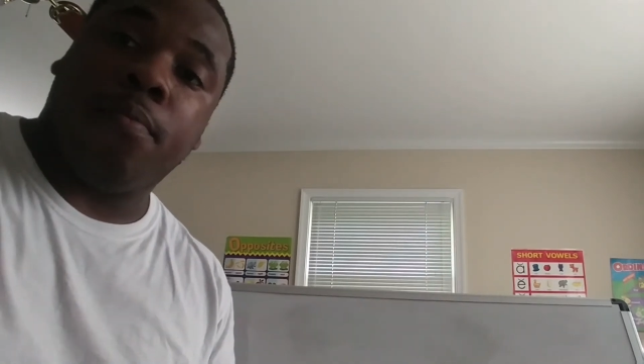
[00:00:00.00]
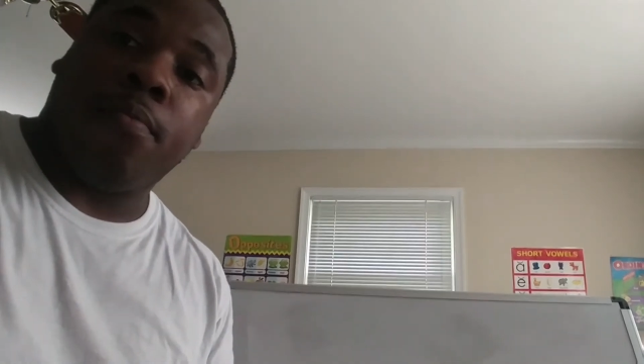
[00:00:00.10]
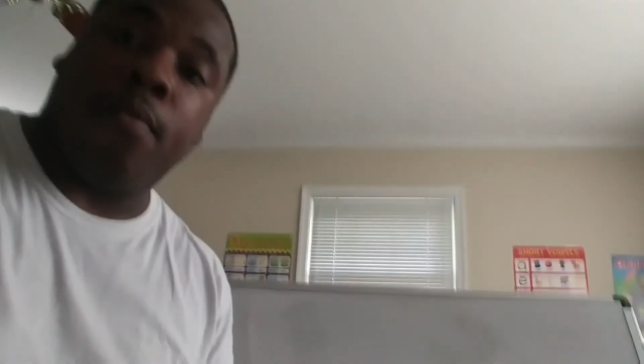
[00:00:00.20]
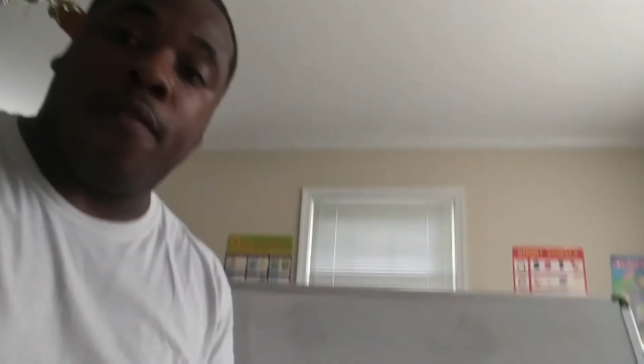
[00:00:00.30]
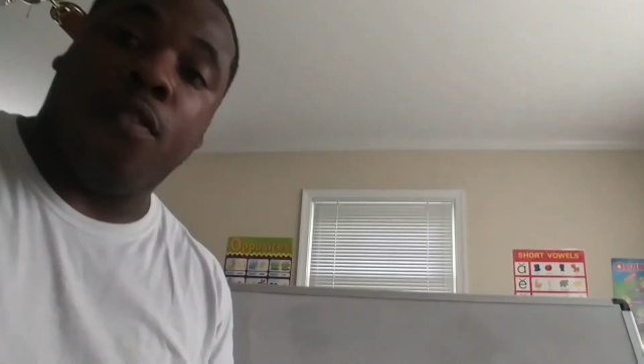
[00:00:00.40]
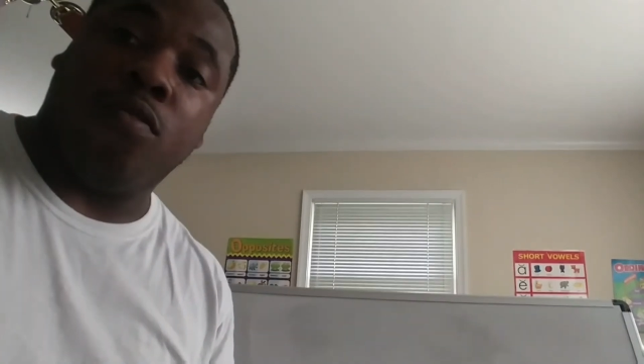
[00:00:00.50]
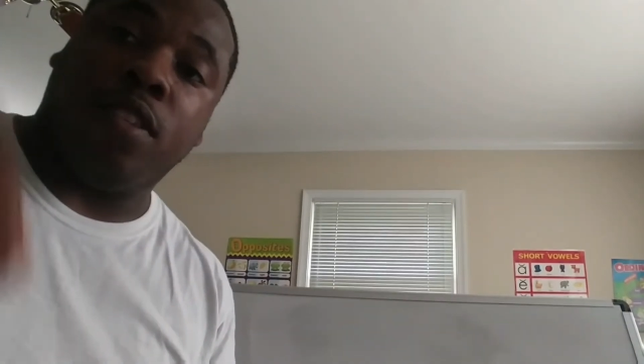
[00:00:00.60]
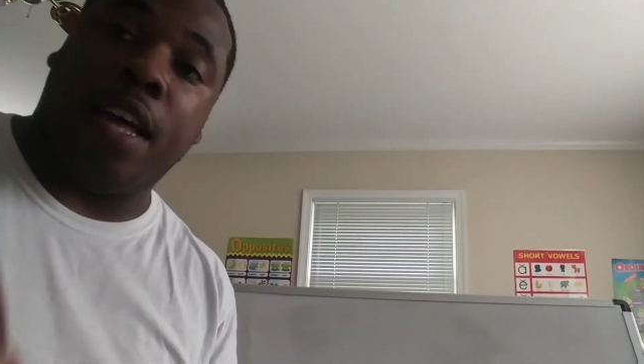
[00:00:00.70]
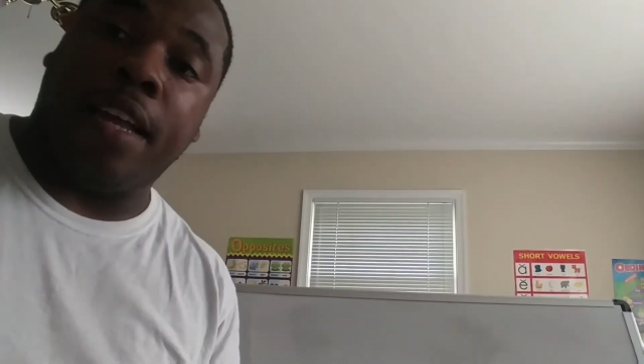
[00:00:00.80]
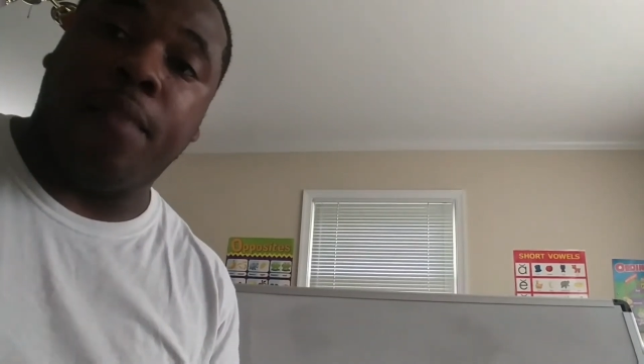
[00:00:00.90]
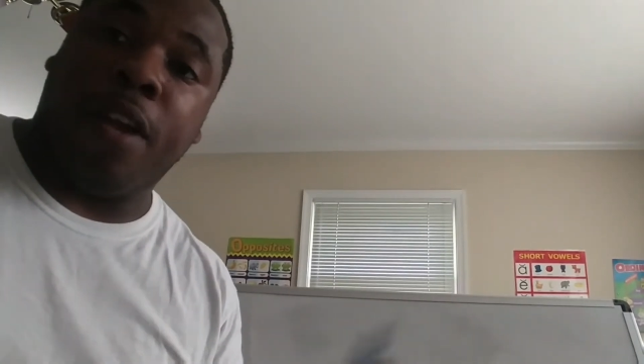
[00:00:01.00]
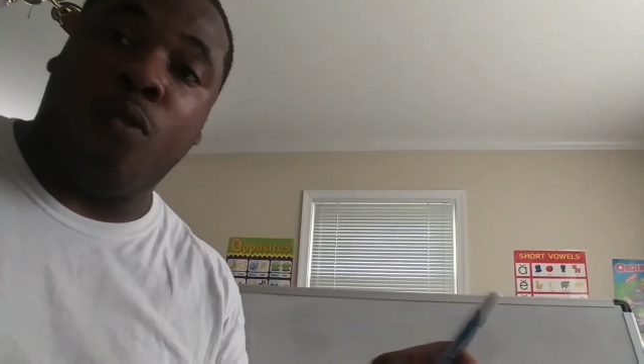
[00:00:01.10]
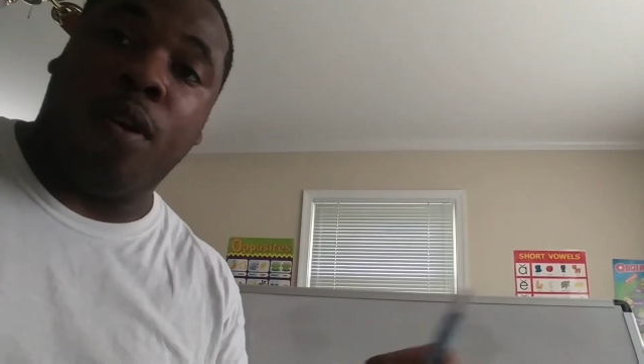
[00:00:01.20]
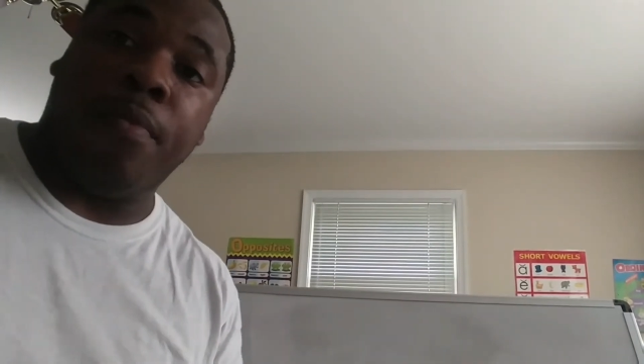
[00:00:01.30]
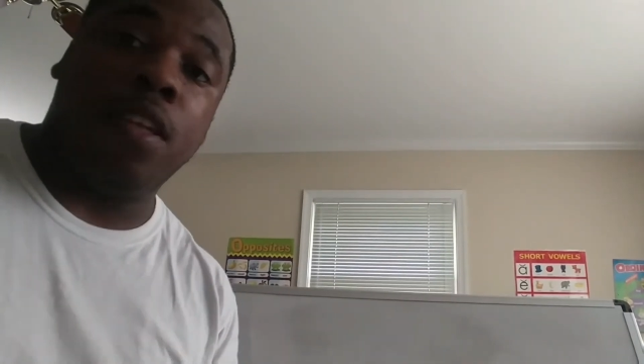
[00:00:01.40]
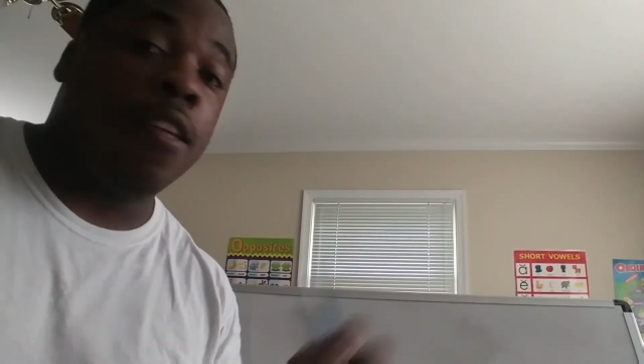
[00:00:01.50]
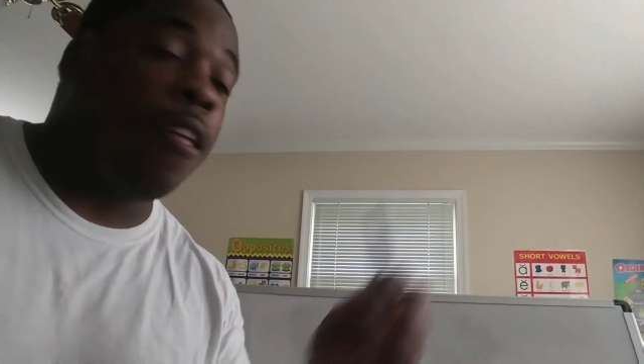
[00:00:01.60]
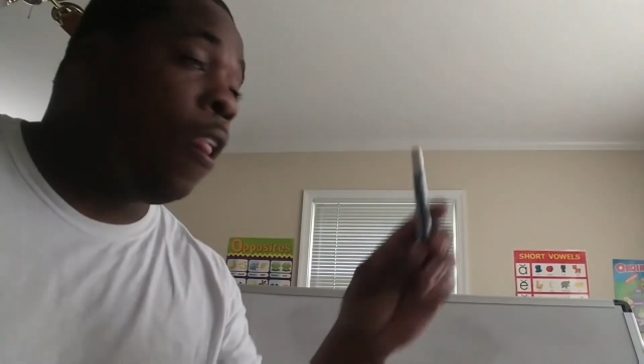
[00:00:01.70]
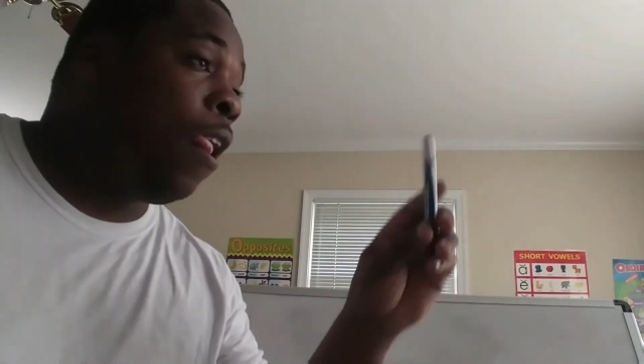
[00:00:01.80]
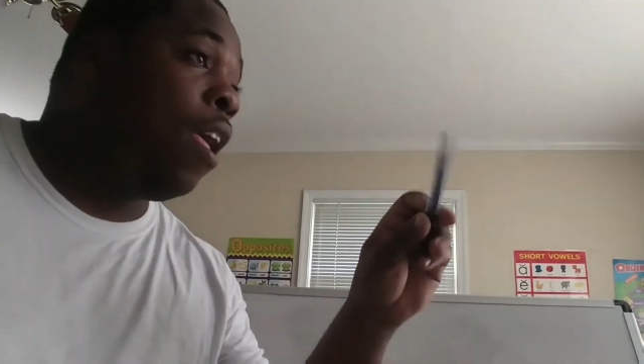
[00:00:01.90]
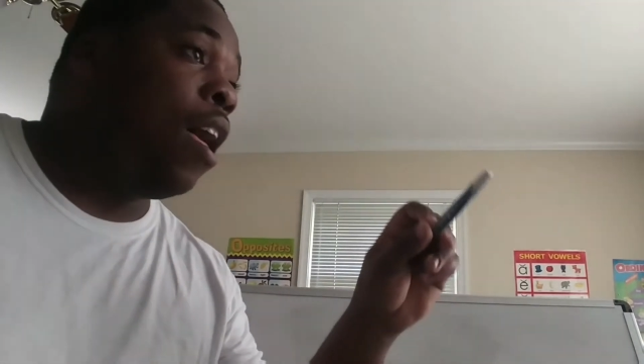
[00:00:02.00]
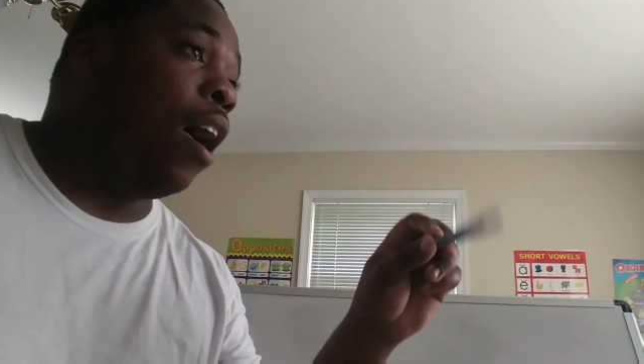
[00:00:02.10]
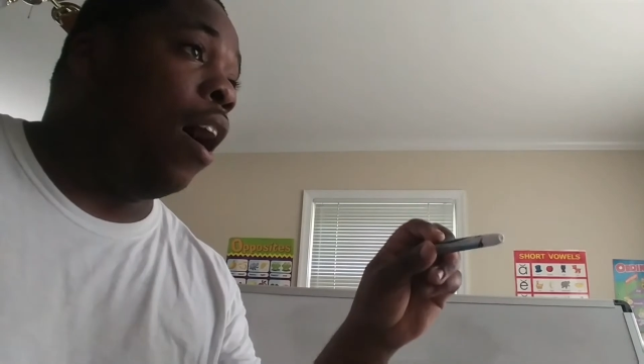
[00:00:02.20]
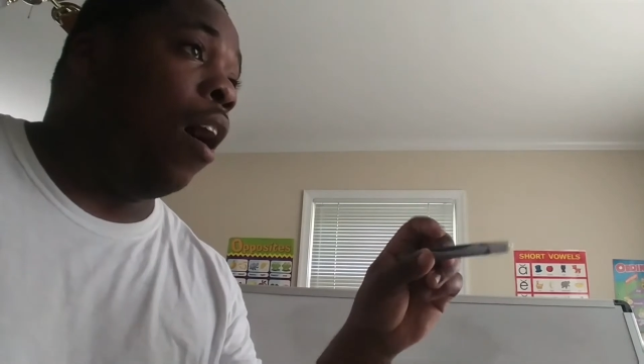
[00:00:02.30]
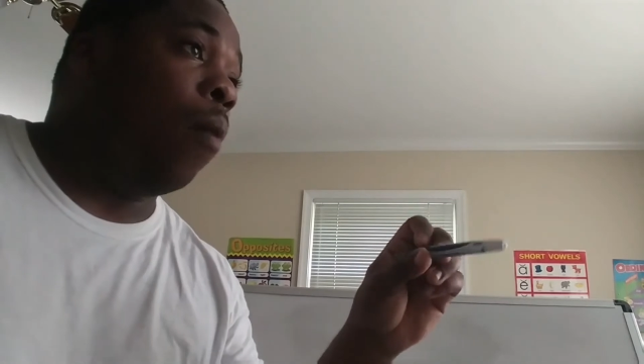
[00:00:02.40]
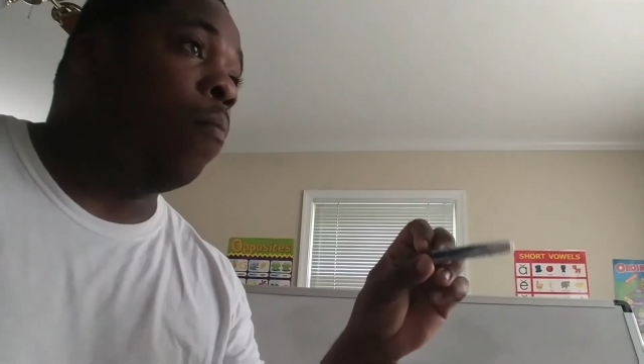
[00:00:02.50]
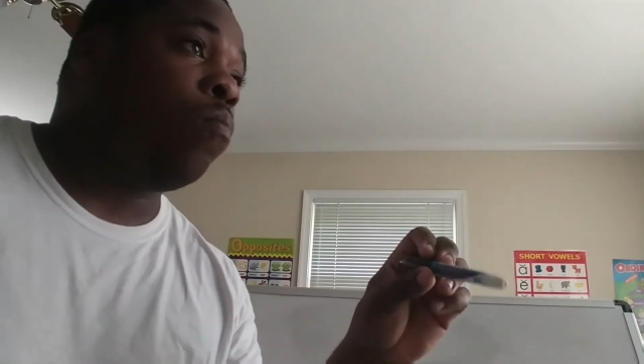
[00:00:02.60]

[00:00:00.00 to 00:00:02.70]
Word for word: My phone's dying, bear with me. Um,